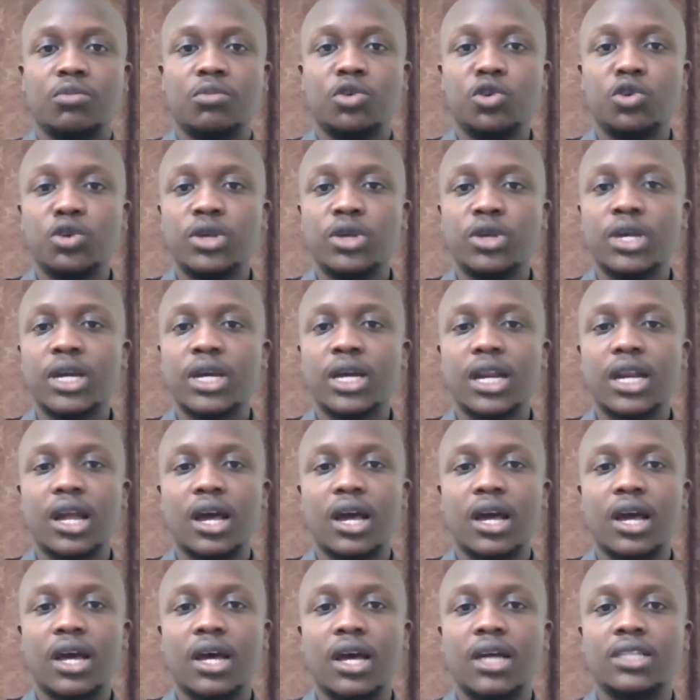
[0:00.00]
Looking
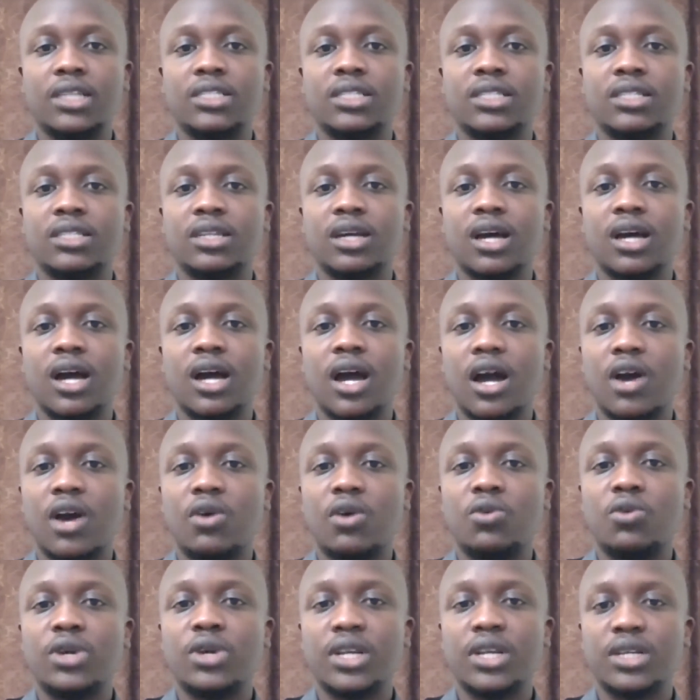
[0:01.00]
at
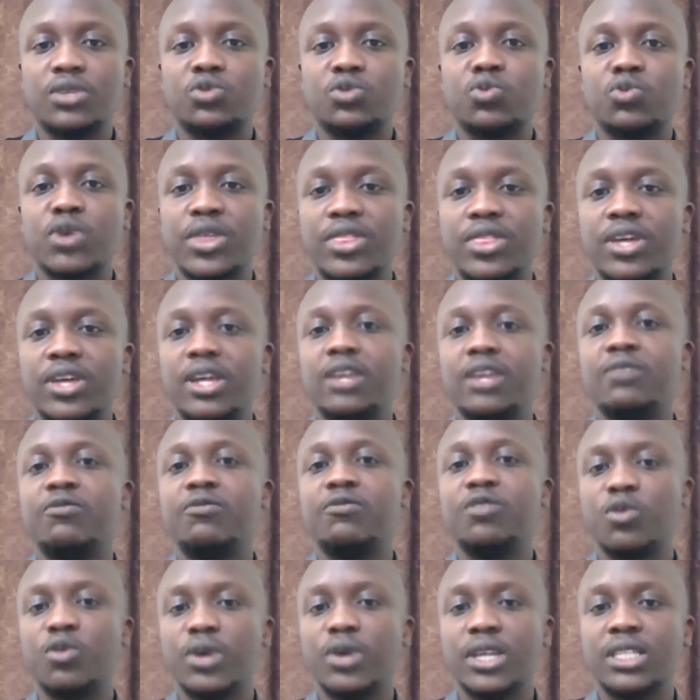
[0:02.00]
how does weather
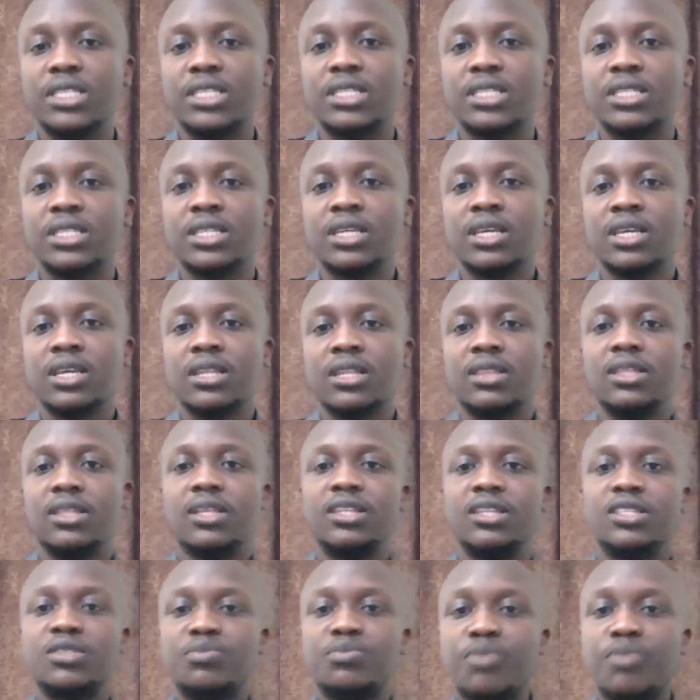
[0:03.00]
influence the
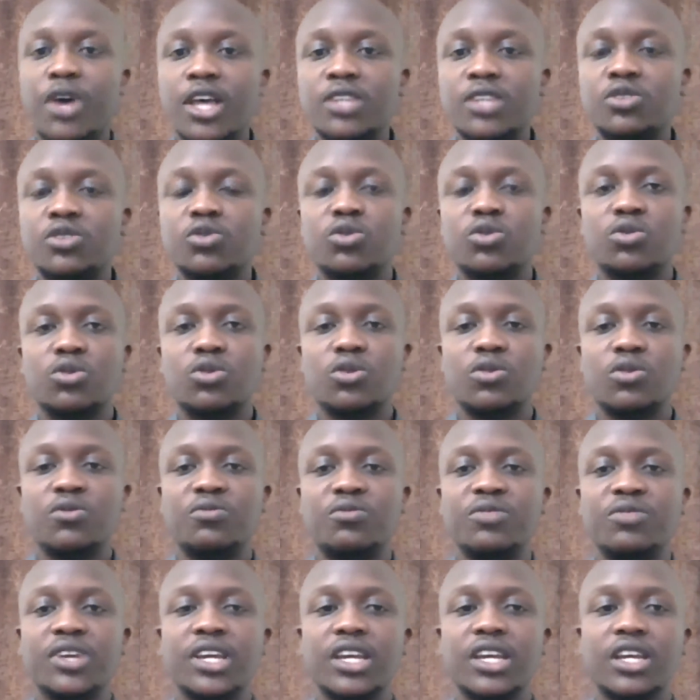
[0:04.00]
dispersal
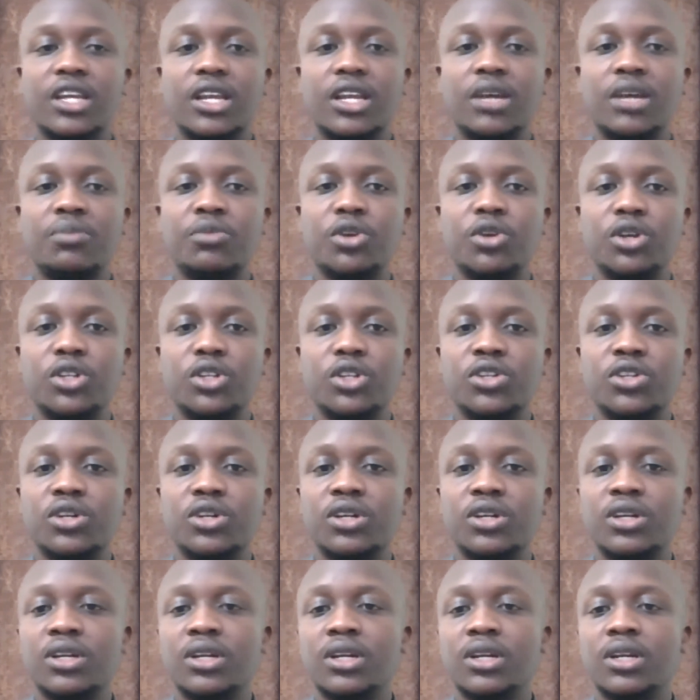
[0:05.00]
of vehicular
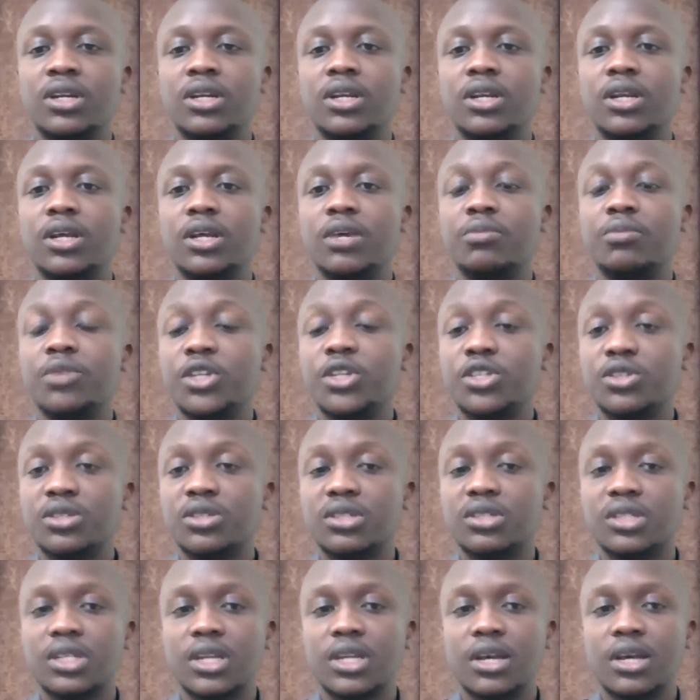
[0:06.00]
pollution
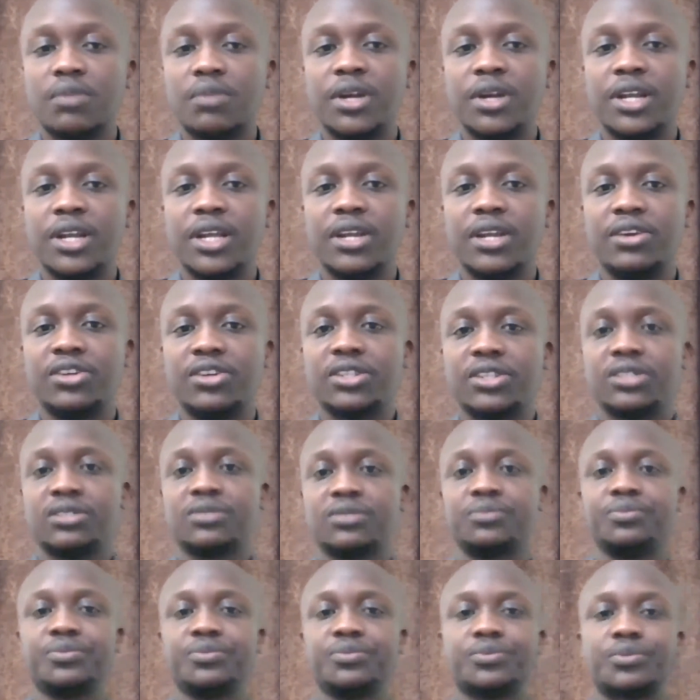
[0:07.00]
emissions in urban areas.
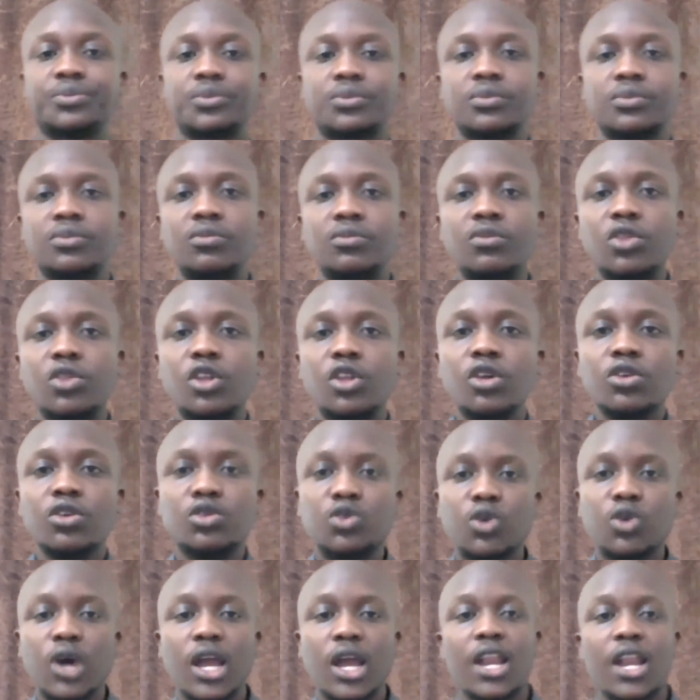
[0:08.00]

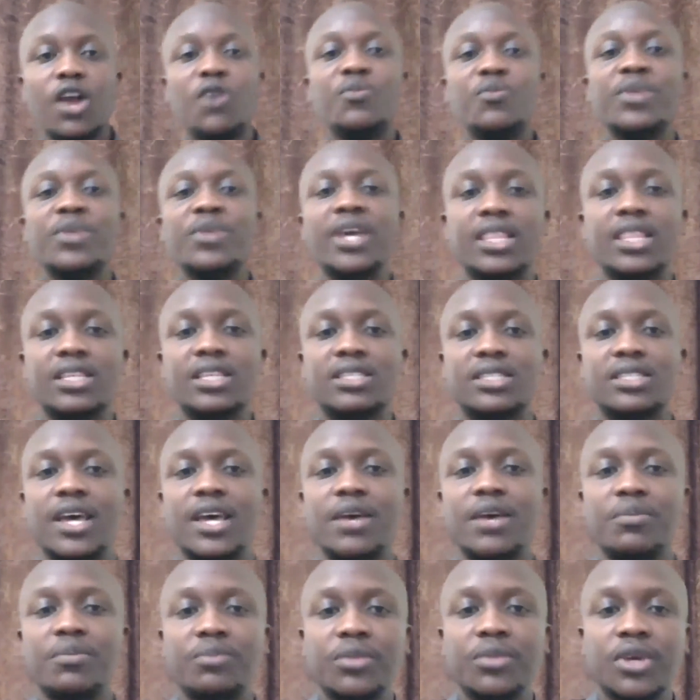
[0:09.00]
So allow me at this
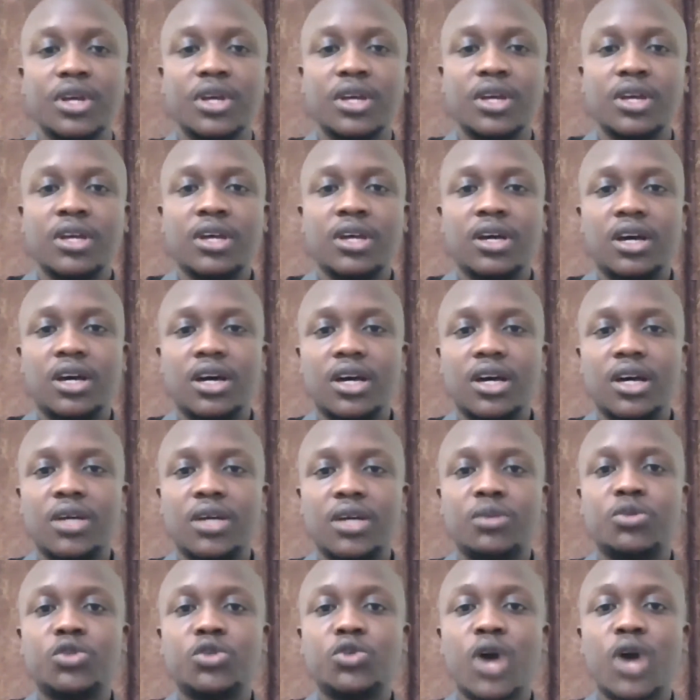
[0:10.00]
time
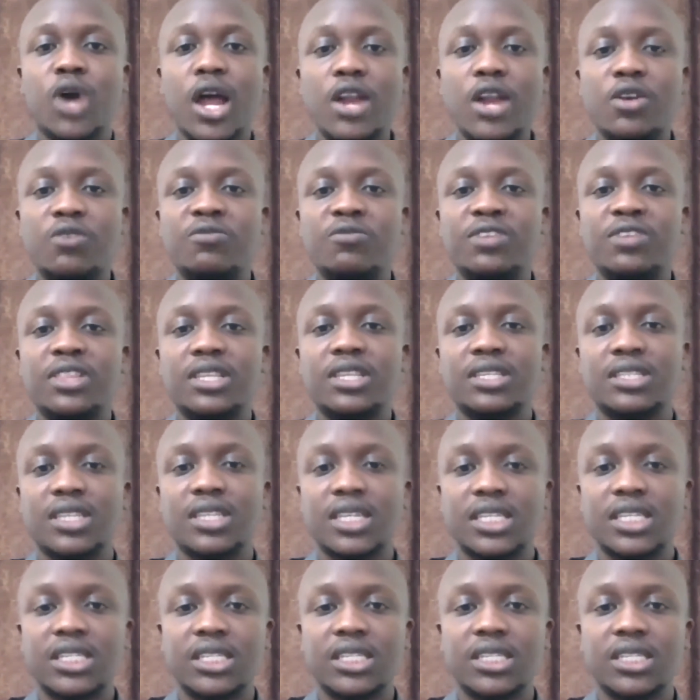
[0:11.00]
to hand over the
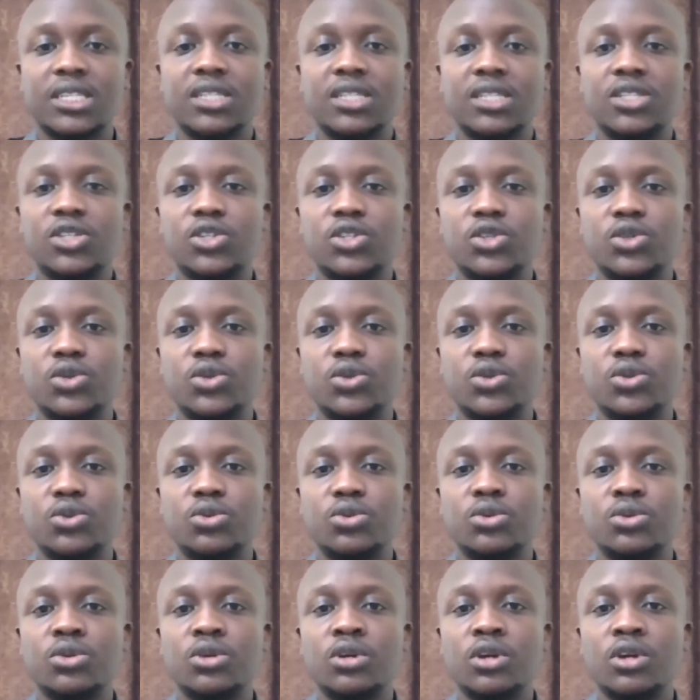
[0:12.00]
session
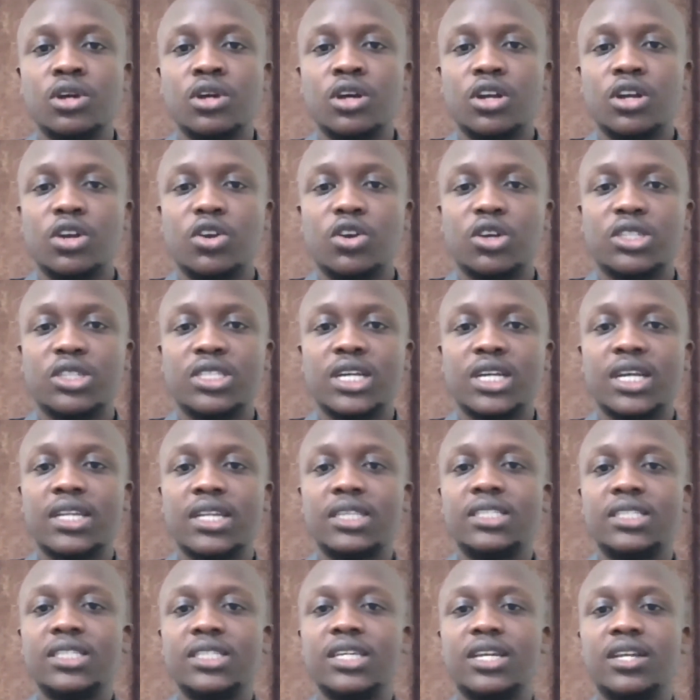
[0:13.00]
to Dr.
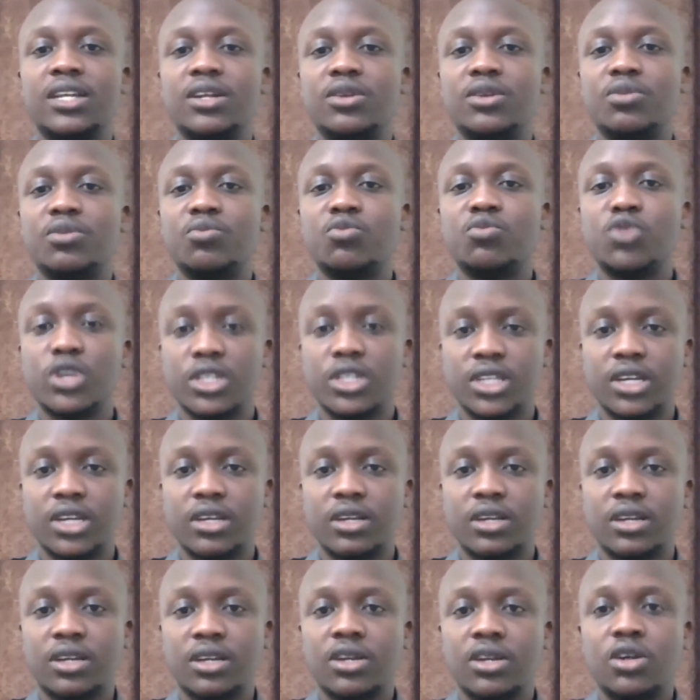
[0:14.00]
Richard Mwita,